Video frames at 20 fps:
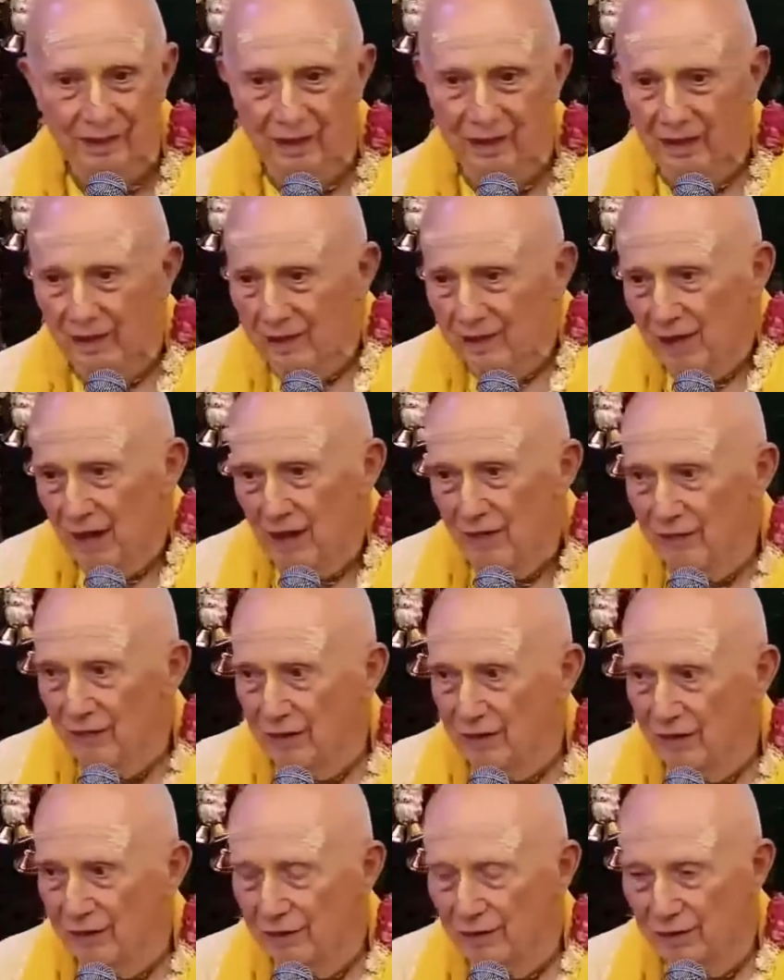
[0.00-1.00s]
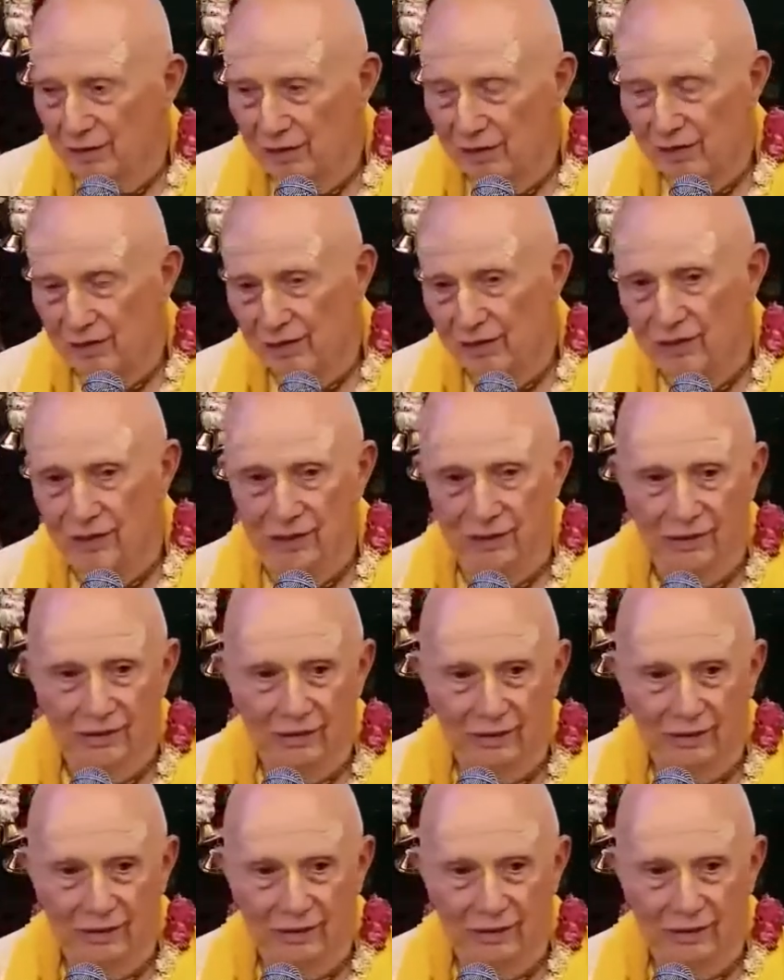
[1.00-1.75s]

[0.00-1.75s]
And it's obvious, you can see it.